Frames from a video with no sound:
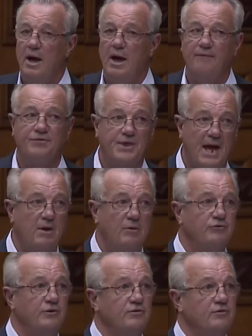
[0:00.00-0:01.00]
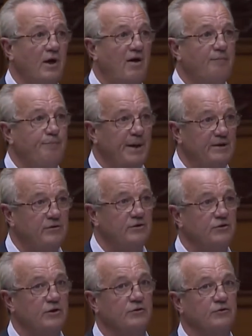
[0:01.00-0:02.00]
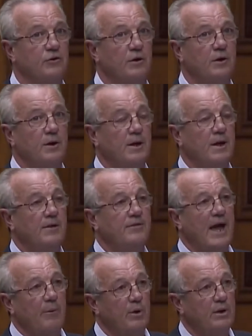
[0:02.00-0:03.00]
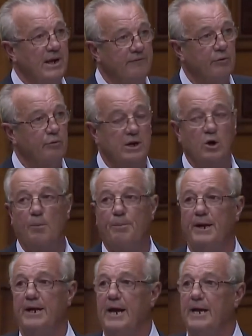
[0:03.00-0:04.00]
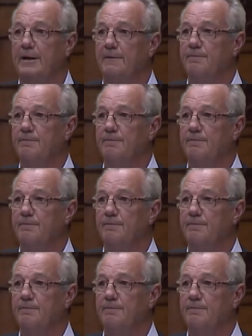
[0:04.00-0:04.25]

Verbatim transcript: of thousands of businesses that will never reopen again.